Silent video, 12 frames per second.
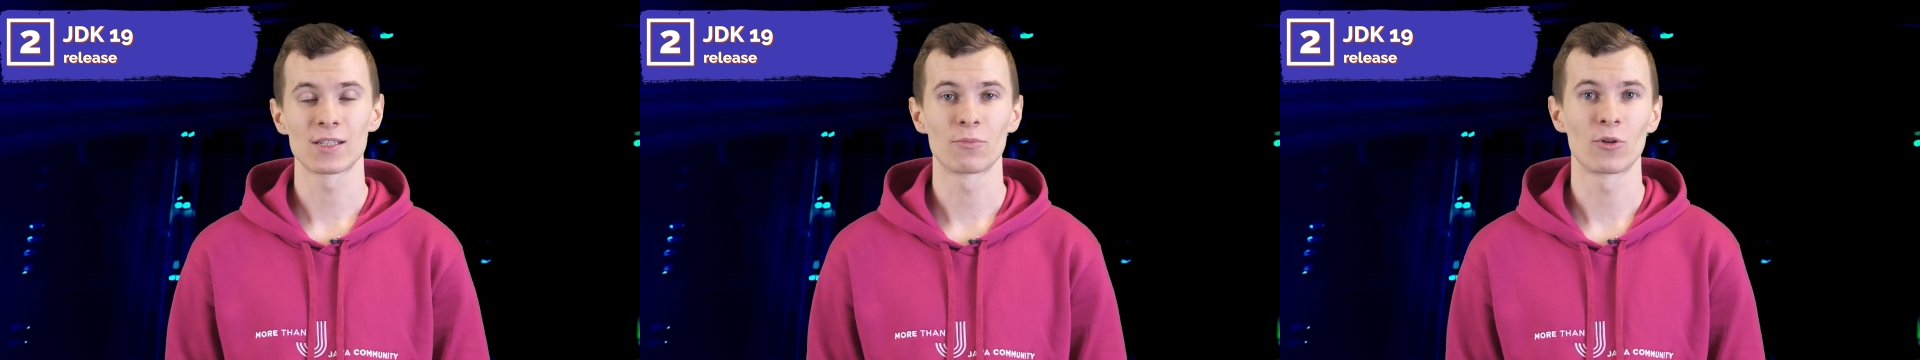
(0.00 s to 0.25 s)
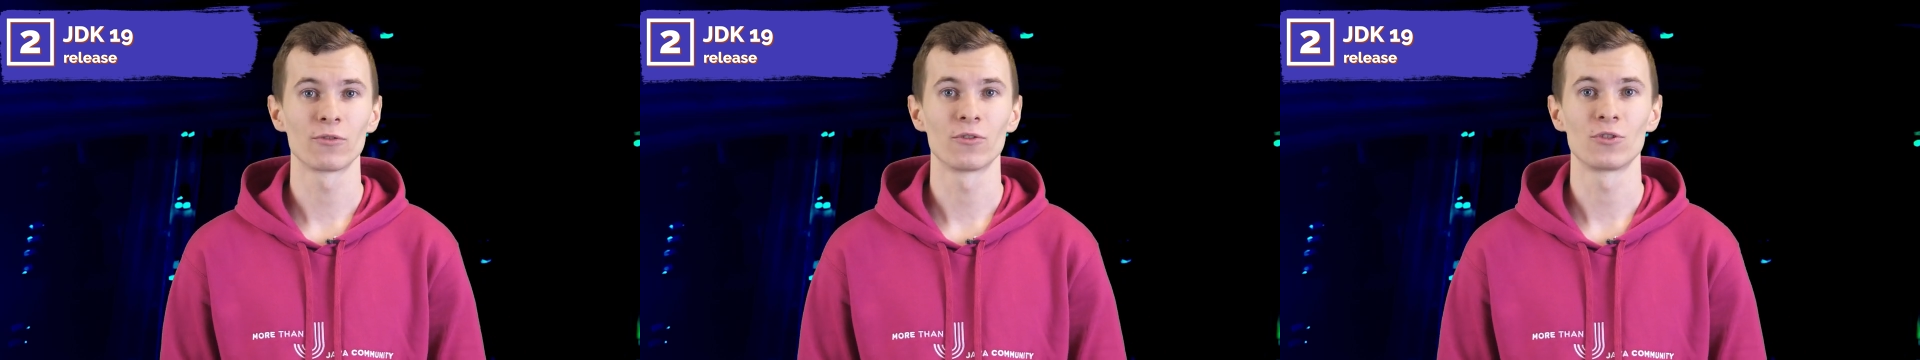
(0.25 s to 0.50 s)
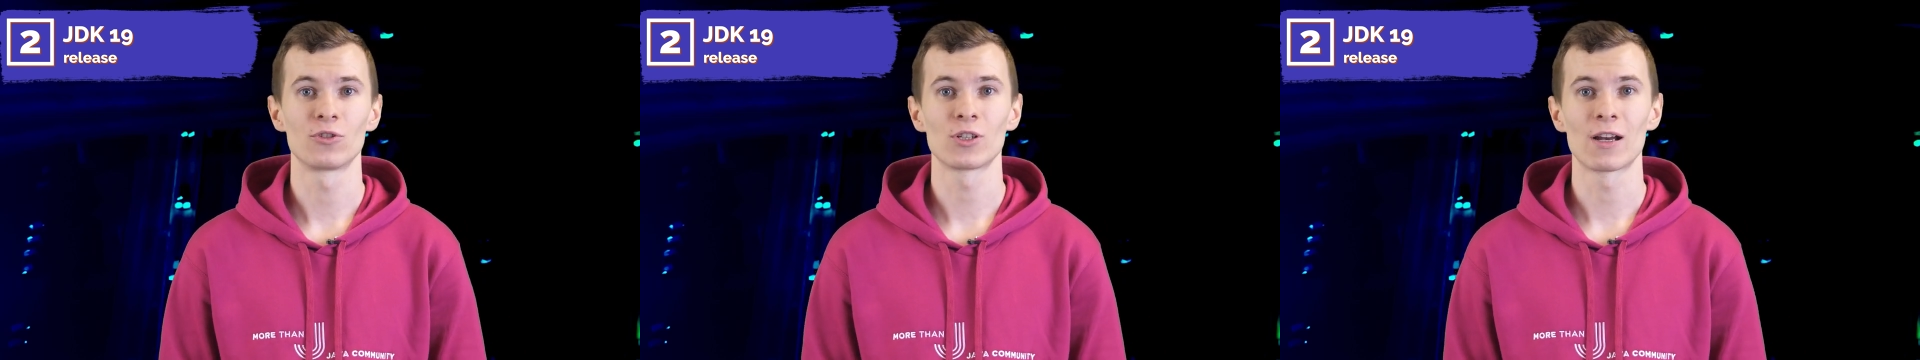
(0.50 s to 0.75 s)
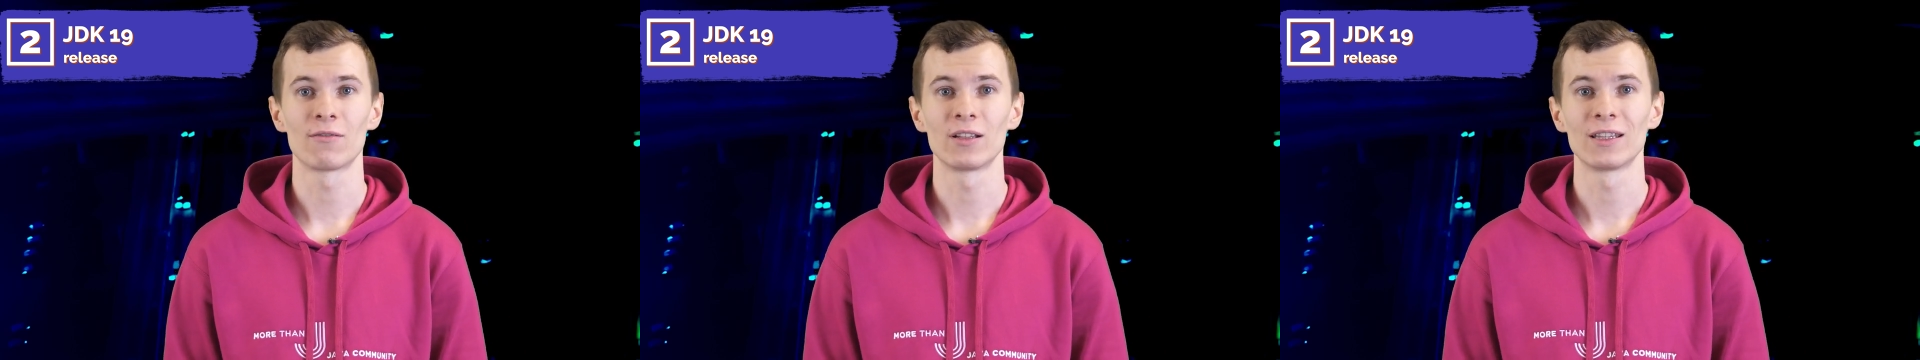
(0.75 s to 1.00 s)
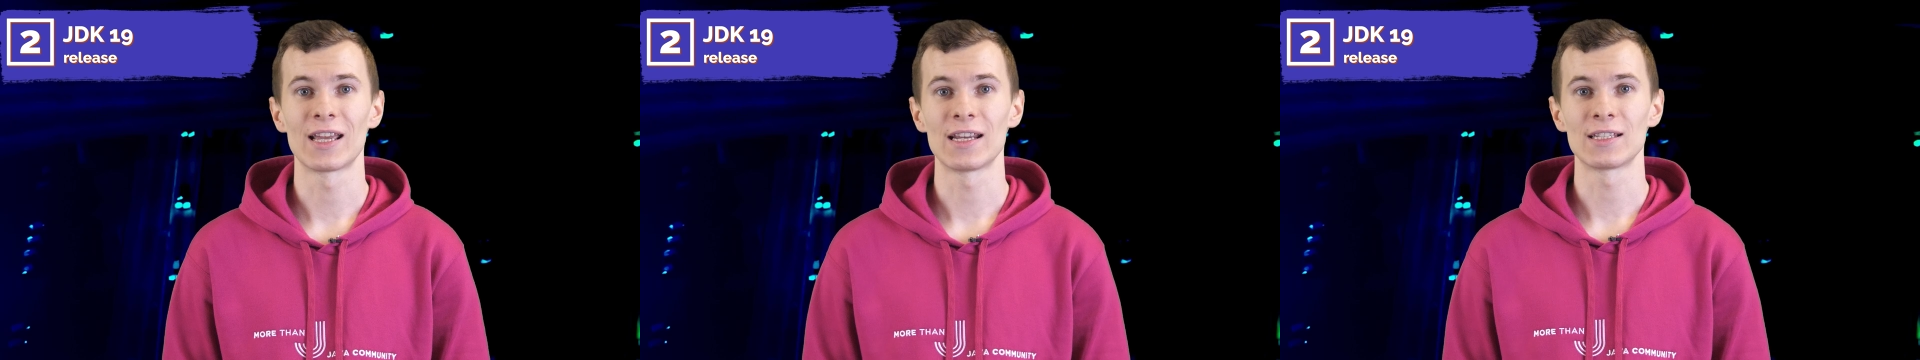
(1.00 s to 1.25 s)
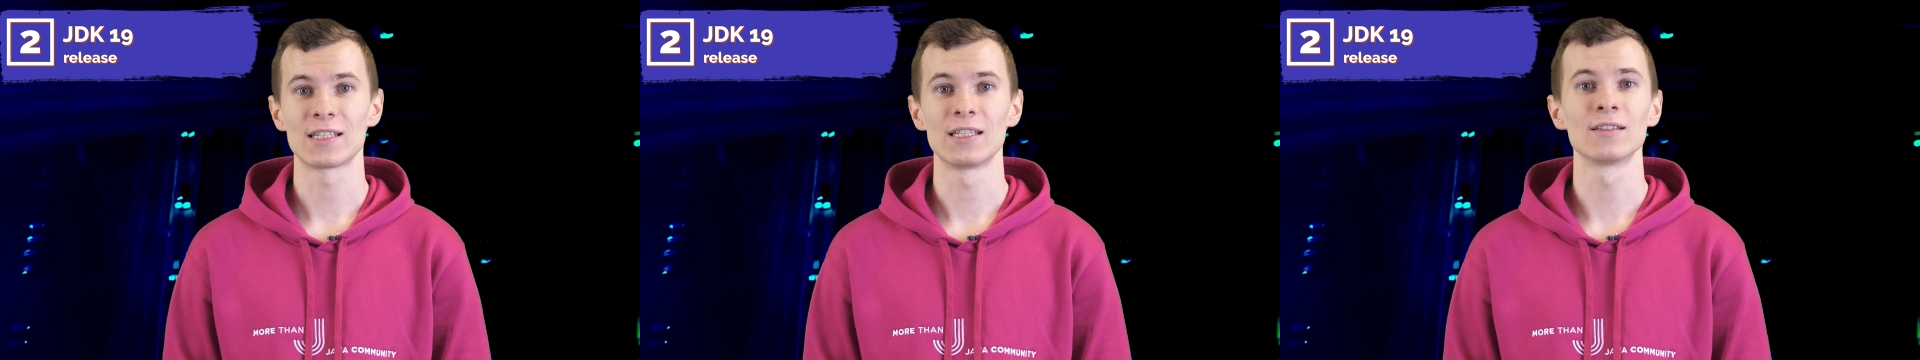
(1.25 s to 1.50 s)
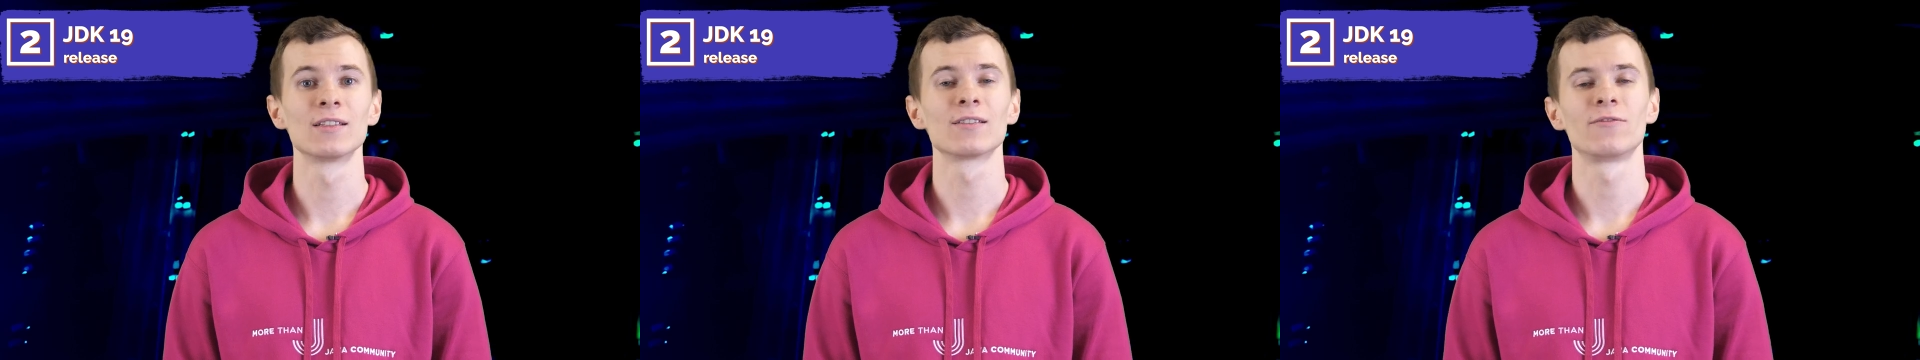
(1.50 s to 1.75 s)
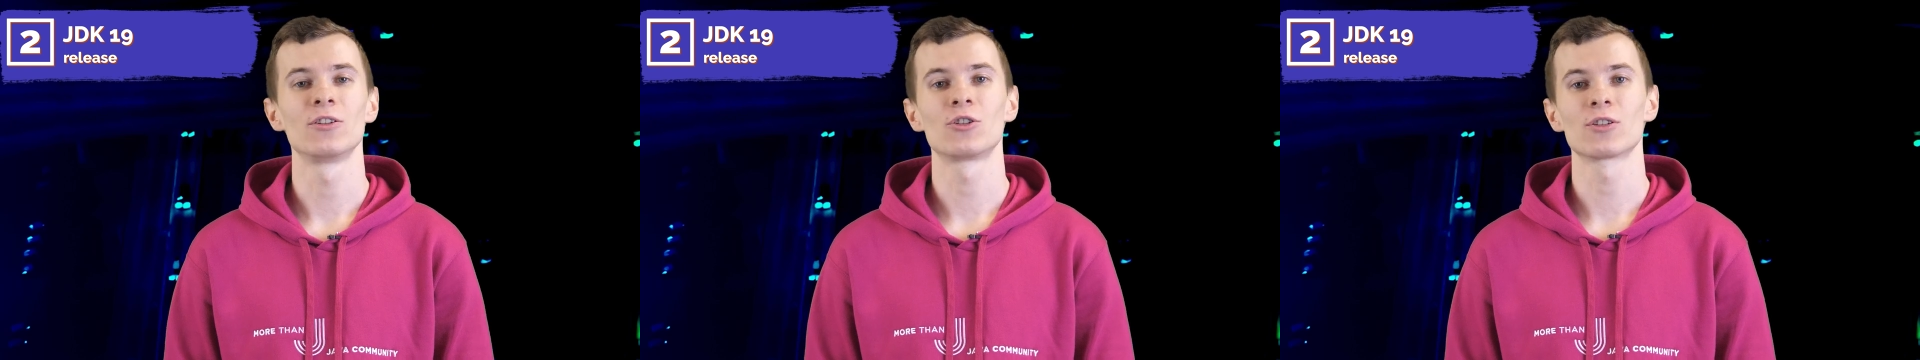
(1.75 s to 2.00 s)
support for Java 19
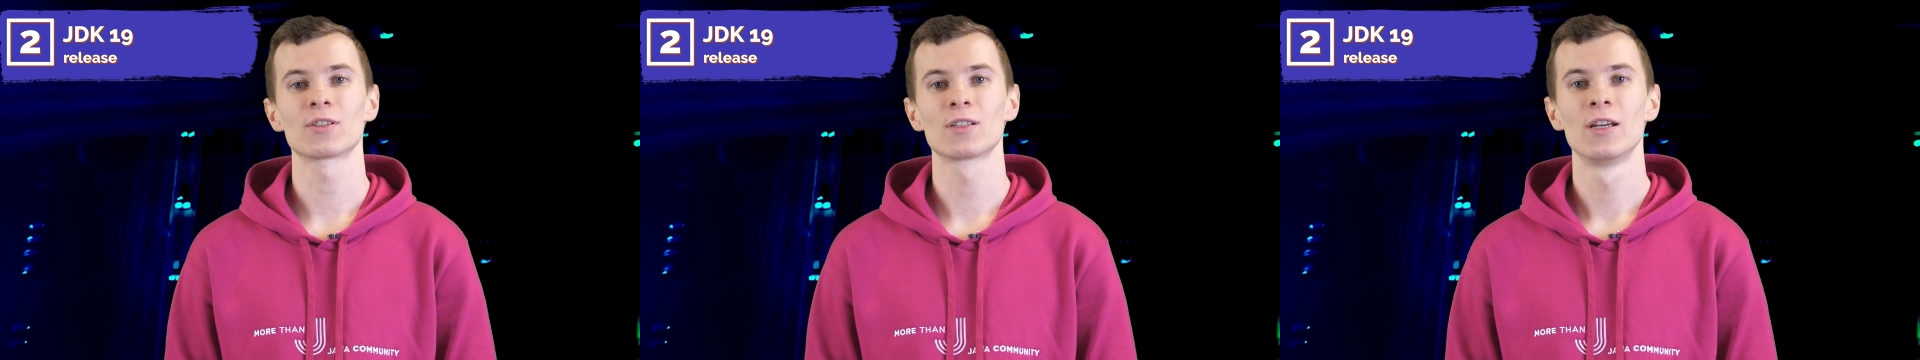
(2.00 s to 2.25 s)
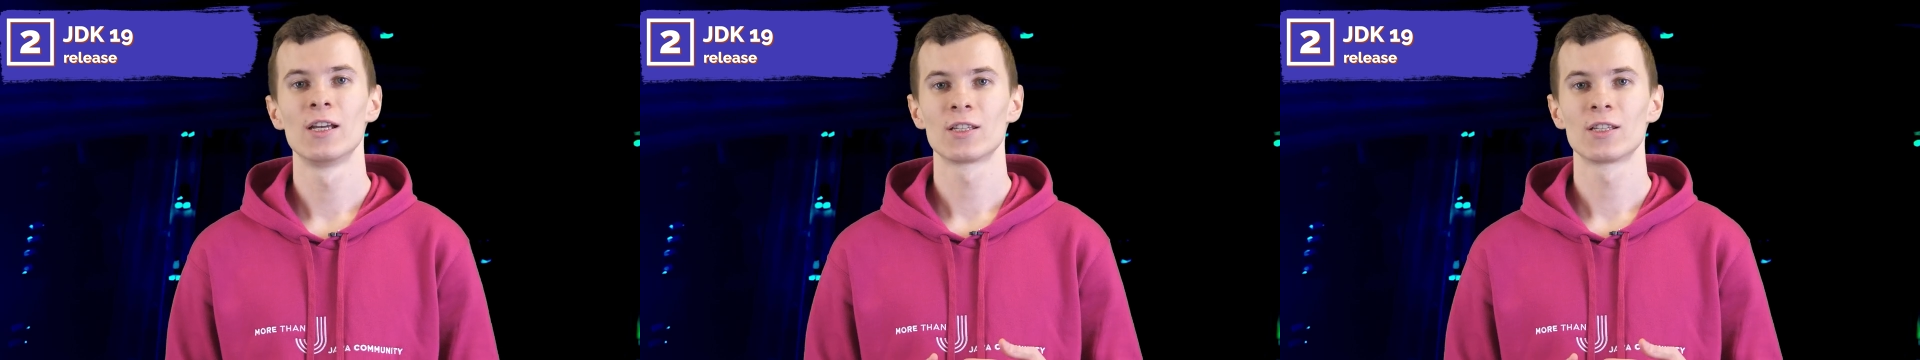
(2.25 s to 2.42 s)
features